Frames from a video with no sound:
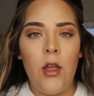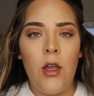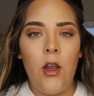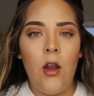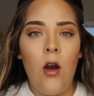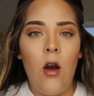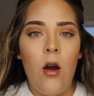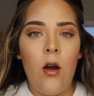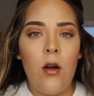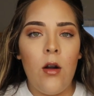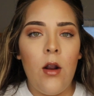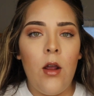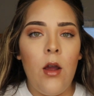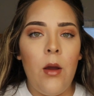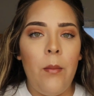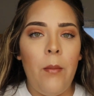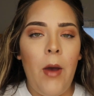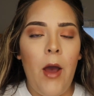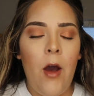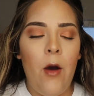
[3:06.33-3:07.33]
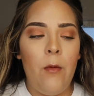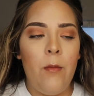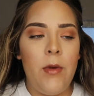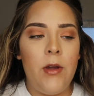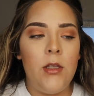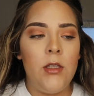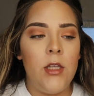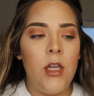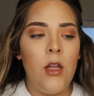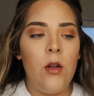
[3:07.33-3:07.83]
like on how
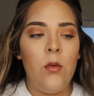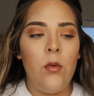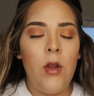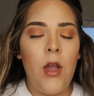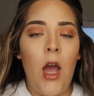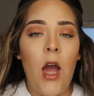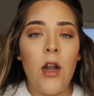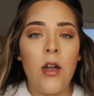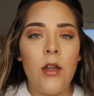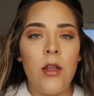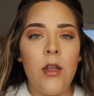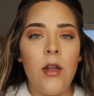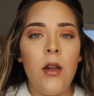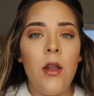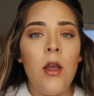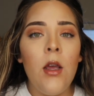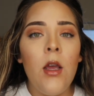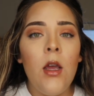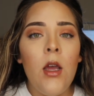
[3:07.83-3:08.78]
my skin reacted.